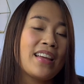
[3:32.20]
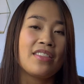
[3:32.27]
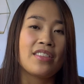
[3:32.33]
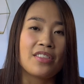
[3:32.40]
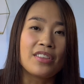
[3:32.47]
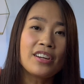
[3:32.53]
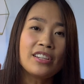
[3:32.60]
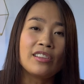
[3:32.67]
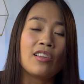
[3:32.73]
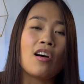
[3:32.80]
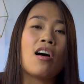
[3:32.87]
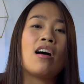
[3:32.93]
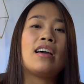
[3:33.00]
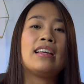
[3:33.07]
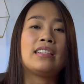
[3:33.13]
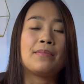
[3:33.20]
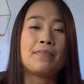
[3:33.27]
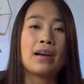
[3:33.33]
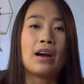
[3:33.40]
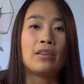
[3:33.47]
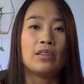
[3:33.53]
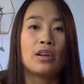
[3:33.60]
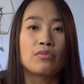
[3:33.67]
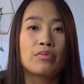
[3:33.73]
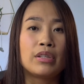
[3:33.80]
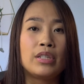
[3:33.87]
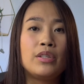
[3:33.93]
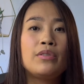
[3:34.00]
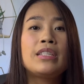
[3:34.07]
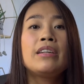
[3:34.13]
The third law is about
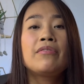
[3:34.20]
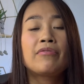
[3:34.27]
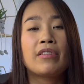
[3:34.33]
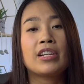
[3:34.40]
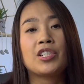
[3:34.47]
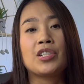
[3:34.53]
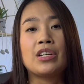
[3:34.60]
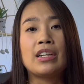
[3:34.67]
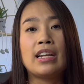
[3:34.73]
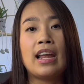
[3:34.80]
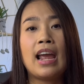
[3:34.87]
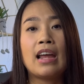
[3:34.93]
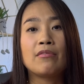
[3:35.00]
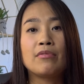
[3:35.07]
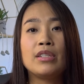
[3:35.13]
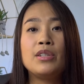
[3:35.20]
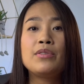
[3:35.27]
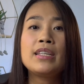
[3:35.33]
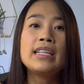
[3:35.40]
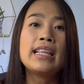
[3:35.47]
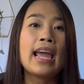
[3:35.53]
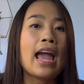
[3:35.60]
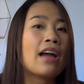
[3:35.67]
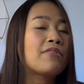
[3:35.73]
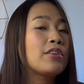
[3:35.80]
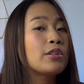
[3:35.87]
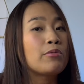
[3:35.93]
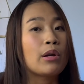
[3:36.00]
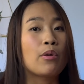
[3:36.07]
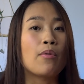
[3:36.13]
reducing friction and reducing the
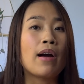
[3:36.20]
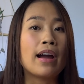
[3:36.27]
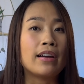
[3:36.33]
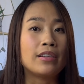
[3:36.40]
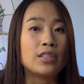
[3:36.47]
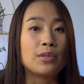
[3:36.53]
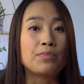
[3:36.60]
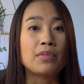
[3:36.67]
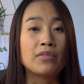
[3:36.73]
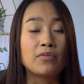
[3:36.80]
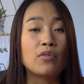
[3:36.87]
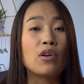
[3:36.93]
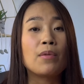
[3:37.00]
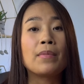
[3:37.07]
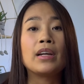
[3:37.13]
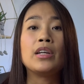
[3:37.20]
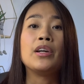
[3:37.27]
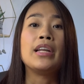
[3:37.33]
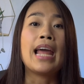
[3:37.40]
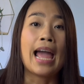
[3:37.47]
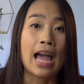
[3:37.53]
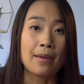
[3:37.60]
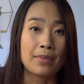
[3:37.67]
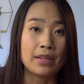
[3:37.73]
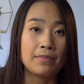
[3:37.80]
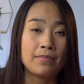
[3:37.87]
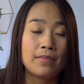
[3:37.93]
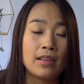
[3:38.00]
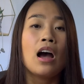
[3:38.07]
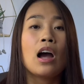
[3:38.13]
effort required to perform a good habit.
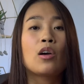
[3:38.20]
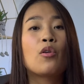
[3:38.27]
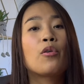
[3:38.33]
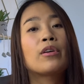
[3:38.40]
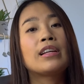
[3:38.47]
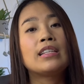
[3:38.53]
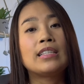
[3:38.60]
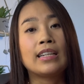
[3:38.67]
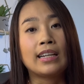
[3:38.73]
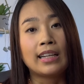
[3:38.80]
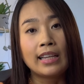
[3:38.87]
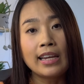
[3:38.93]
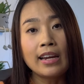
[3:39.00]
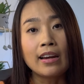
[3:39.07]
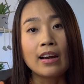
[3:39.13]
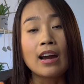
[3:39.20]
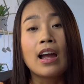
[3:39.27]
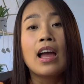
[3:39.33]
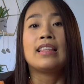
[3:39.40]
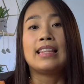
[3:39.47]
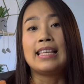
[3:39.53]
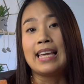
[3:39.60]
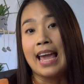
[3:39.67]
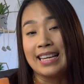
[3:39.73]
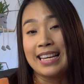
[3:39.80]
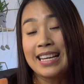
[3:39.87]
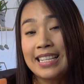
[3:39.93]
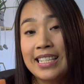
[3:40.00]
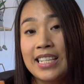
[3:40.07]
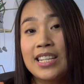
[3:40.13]
According to Clear, the
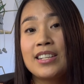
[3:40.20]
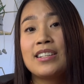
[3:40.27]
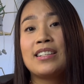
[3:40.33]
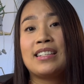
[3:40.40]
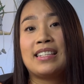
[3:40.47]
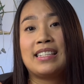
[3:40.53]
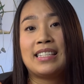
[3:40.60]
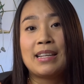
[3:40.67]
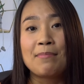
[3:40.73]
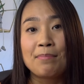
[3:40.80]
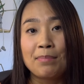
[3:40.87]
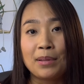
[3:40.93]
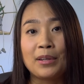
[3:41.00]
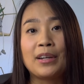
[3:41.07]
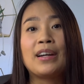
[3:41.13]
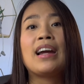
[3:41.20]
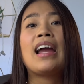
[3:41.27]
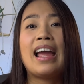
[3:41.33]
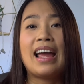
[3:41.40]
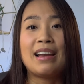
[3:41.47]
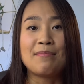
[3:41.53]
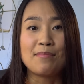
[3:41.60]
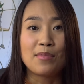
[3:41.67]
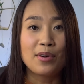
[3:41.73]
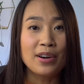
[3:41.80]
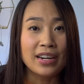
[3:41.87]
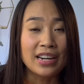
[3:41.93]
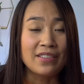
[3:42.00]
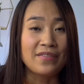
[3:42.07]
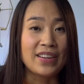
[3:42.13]
easier, simpler, and more
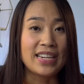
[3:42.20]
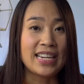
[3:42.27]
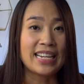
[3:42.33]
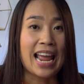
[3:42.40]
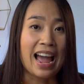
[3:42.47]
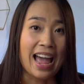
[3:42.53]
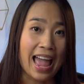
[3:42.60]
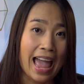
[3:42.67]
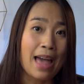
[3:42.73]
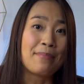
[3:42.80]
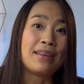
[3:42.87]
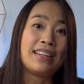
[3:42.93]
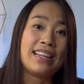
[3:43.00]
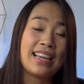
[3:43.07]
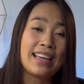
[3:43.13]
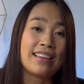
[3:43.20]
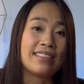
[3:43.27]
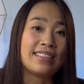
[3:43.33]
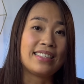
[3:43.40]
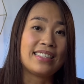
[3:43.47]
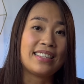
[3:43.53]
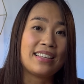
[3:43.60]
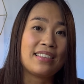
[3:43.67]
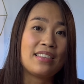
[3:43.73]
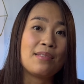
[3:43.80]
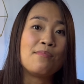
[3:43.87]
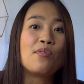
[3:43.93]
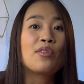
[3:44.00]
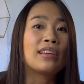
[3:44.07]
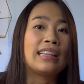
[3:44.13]
convenient a habit is, the
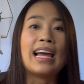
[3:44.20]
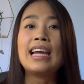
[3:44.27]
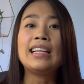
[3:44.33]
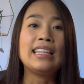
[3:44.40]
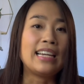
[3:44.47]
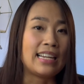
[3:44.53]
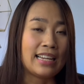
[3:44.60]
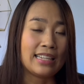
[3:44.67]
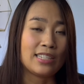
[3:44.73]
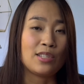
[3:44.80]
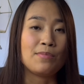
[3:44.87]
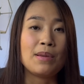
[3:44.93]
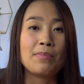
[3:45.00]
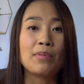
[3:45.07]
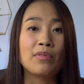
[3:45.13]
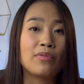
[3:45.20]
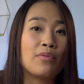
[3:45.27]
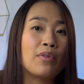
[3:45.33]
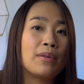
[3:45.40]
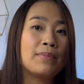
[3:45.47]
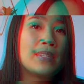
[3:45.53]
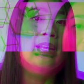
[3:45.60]
more likely it is to be performed.